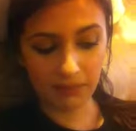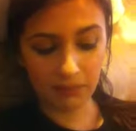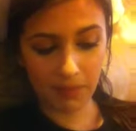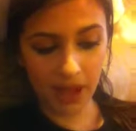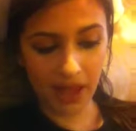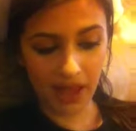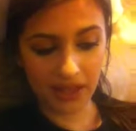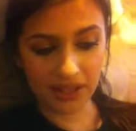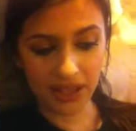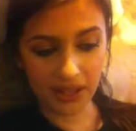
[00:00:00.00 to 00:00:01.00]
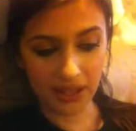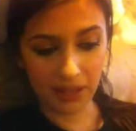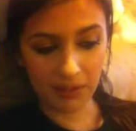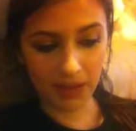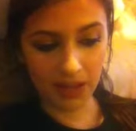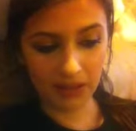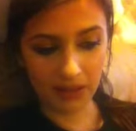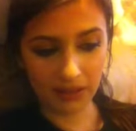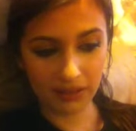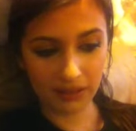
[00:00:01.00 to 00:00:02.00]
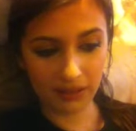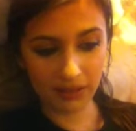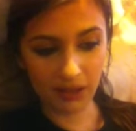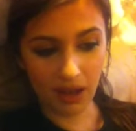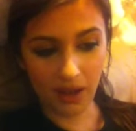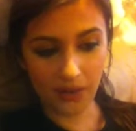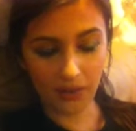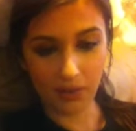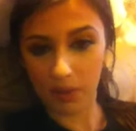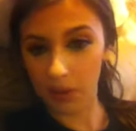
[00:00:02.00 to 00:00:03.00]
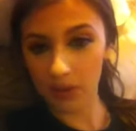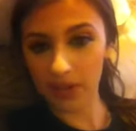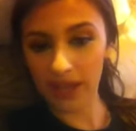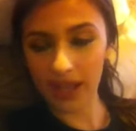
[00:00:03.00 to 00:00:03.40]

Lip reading: my ass ended up, like, on the remote,